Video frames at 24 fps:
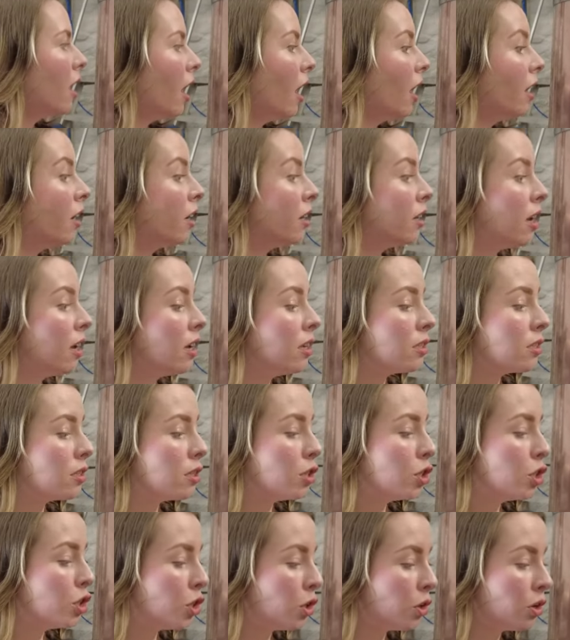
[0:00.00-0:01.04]
and it's the
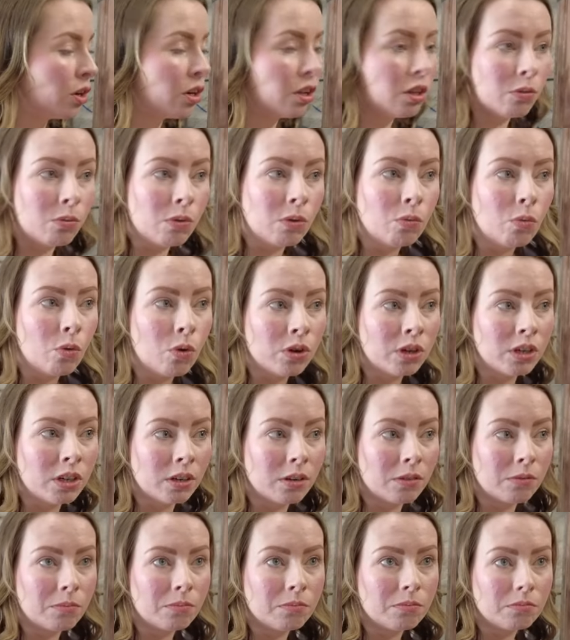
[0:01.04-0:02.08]
sugar that we want,